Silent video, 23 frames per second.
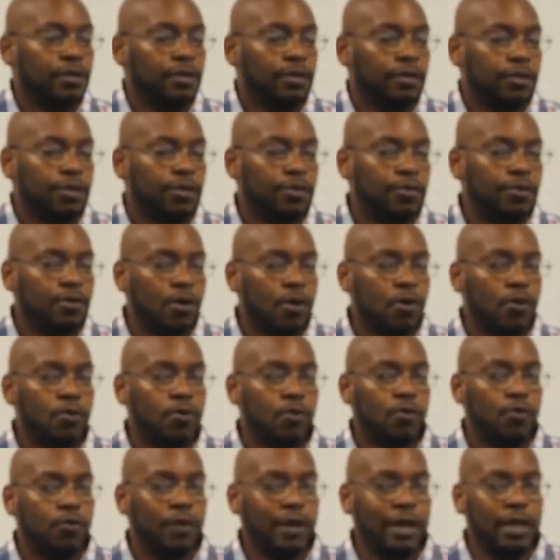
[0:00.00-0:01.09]
you
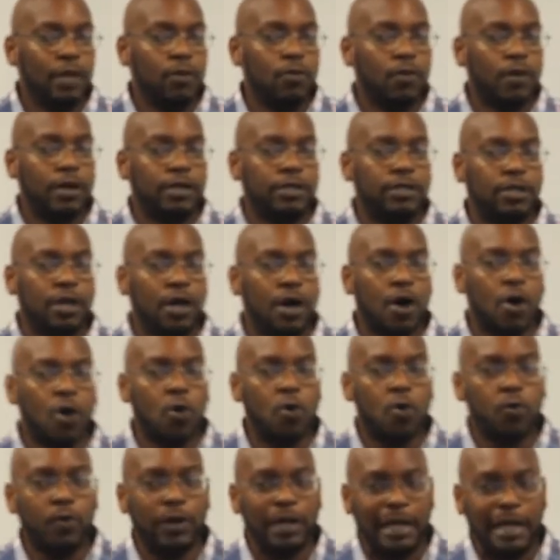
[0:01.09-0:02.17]
don't really want to
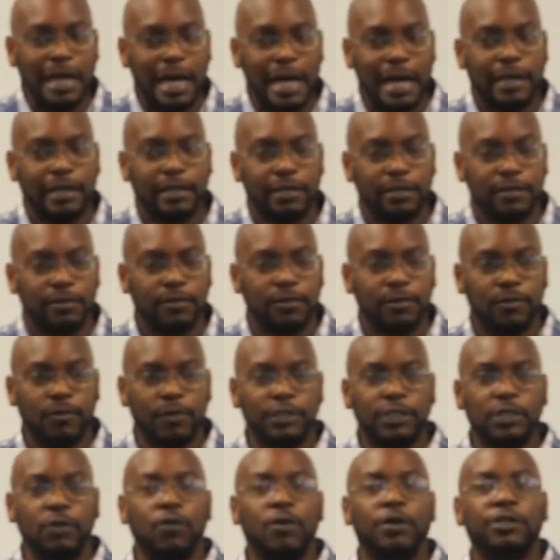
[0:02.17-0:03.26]
own a lot.
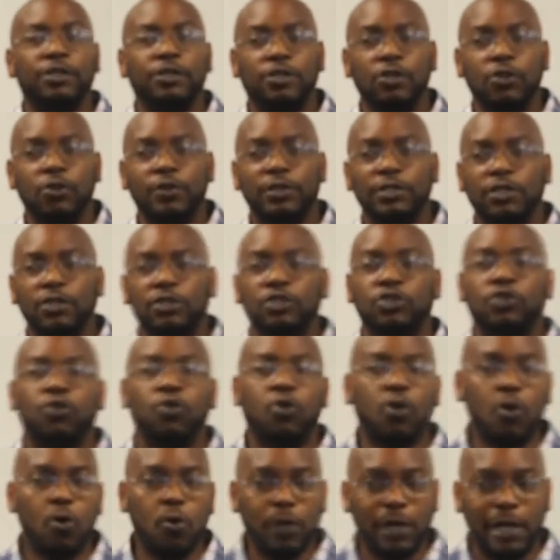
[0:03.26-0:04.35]
What you want to do is
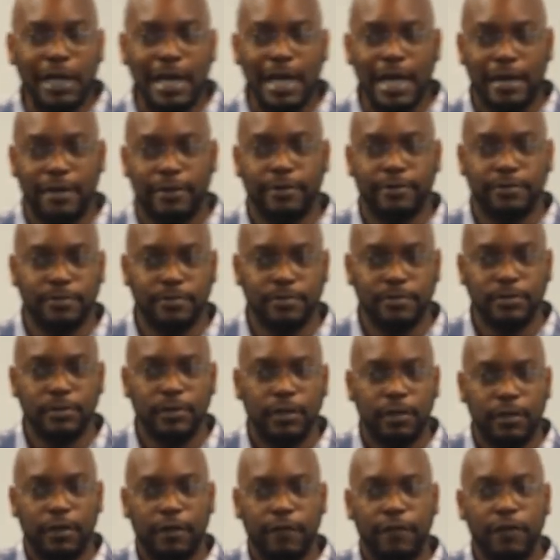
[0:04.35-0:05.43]
control a lot.
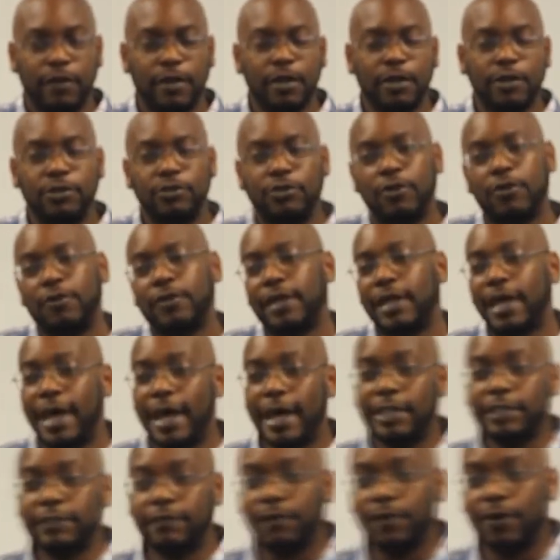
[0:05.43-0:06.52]
If you can control the
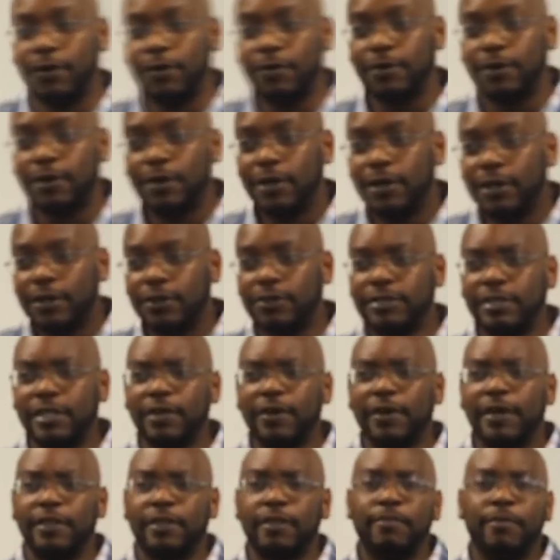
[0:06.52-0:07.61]
cash flow, you still
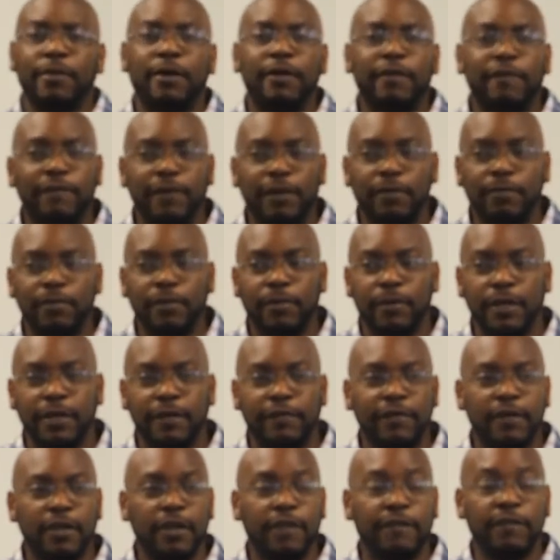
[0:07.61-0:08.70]
get the benefit. But
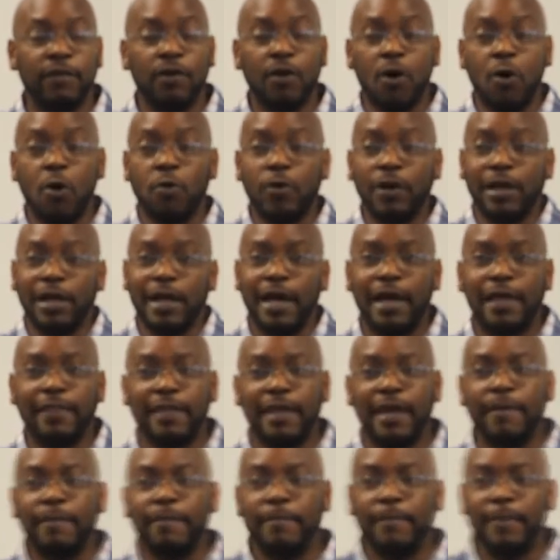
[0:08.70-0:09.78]
if you own a lot,
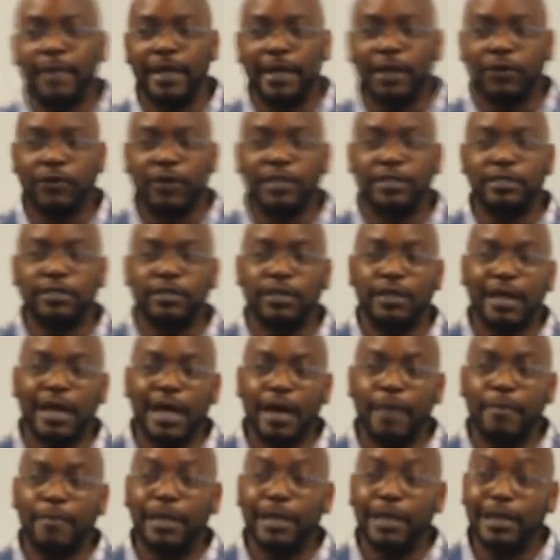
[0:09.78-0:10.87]
that increases your
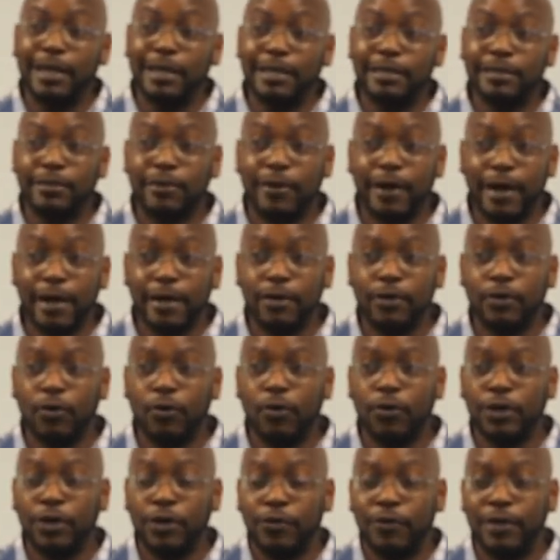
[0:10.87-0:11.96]
liabilities, right?
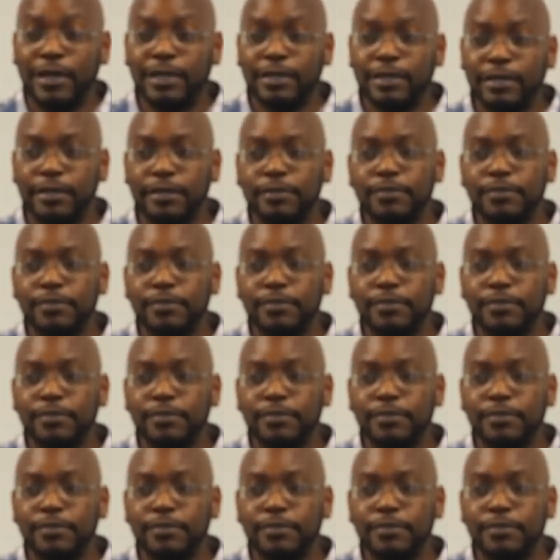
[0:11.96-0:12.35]
Or your risk.